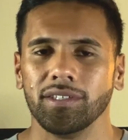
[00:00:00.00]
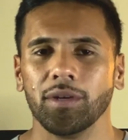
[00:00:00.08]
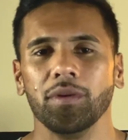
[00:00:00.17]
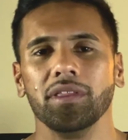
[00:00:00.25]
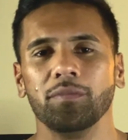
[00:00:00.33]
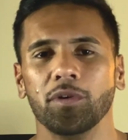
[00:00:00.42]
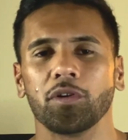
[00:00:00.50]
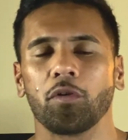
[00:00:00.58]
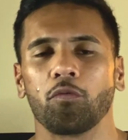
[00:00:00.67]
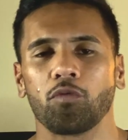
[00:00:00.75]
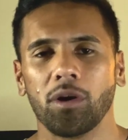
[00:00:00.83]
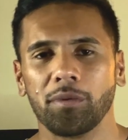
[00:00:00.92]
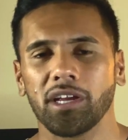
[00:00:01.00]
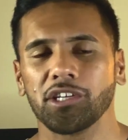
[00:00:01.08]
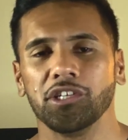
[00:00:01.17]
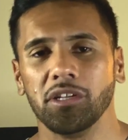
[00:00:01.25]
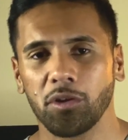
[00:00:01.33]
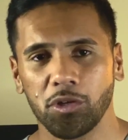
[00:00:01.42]
in the book, Robert
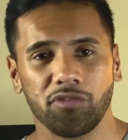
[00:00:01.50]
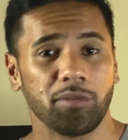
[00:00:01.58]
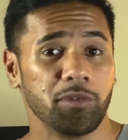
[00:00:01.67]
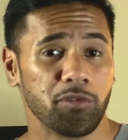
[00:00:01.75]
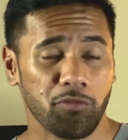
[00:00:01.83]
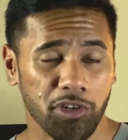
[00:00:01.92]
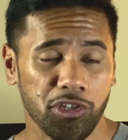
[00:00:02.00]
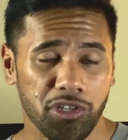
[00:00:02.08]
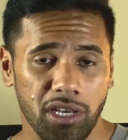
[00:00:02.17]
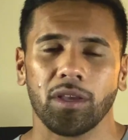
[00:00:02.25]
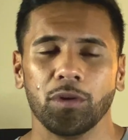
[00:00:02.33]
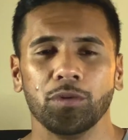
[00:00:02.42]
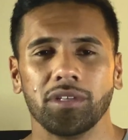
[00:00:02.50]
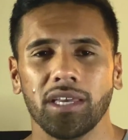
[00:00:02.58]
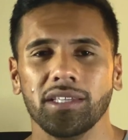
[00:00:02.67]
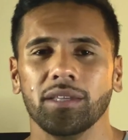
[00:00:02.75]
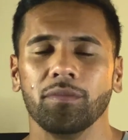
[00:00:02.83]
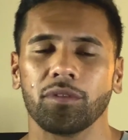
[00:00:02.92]
actually learns from his rich dad, who teaches